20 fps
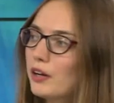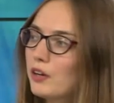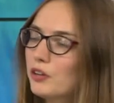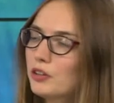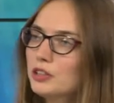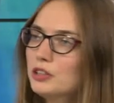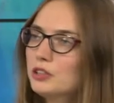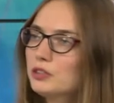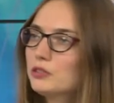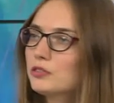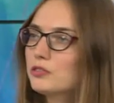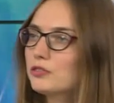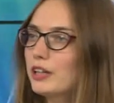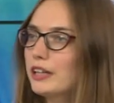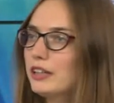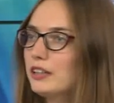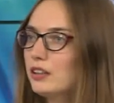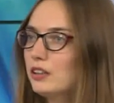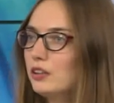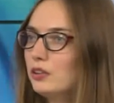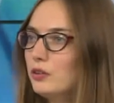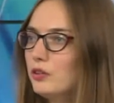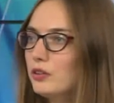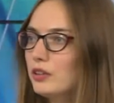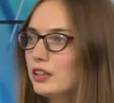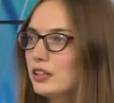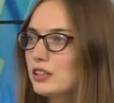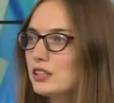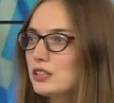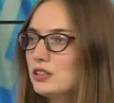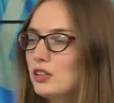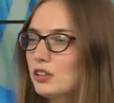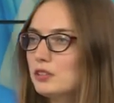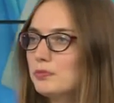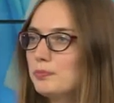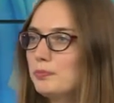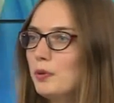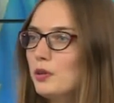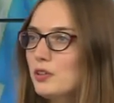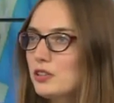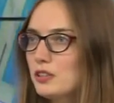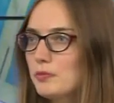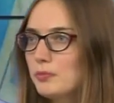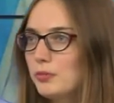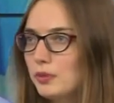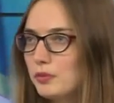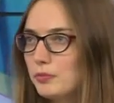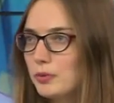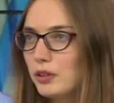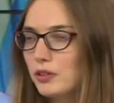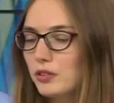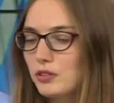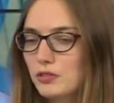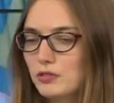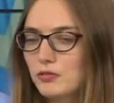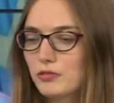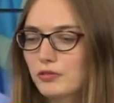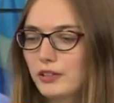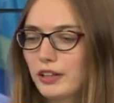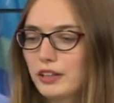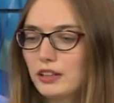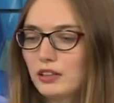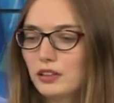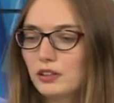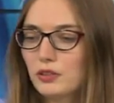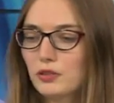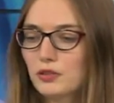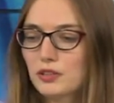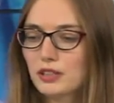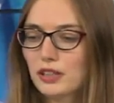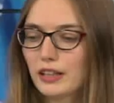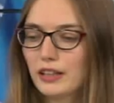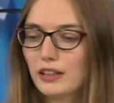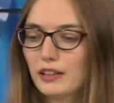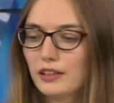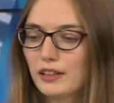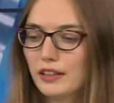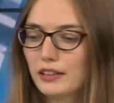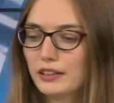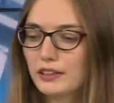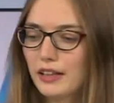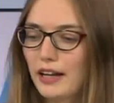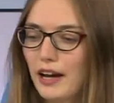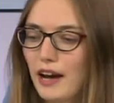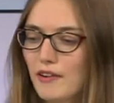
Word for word: according to Ukrainian law, it's not possible because Ukrainian law say that